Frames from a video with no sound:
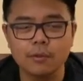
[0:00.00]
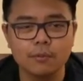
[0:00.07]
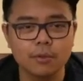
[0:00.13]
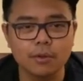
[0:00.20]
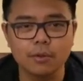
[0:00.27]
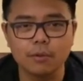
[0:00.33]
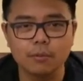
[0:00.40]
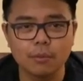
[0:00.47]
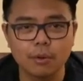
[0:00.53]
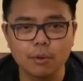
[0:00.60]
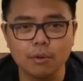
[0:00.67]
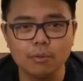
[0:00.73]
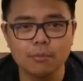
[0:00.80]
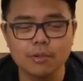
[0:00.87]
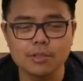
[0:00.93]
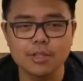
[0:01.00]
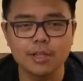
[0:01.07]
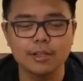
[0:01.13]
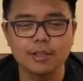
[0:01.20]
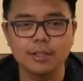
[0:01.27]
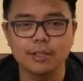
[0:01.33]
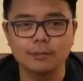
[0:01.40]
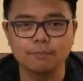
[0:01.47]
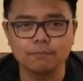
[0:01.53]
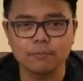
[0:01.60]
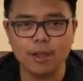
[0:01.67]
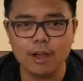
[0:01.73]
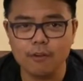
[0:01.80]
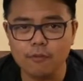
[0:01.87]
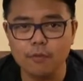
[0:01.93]
this almost at the
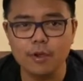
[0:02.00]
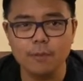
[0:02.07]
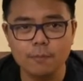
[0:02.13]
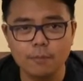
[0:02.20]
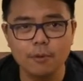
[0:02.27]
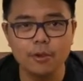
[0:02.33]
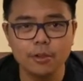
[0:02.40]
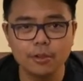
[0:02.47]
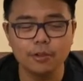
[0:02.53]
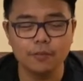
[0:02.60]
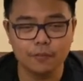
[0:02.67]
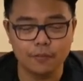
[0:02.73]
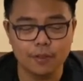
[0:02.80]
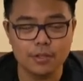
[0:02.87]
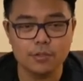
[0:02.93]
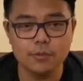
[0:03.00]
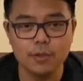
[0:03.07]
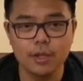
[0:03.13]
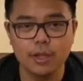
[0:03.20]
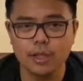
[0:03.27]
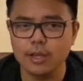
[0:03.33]
halfway point of this week,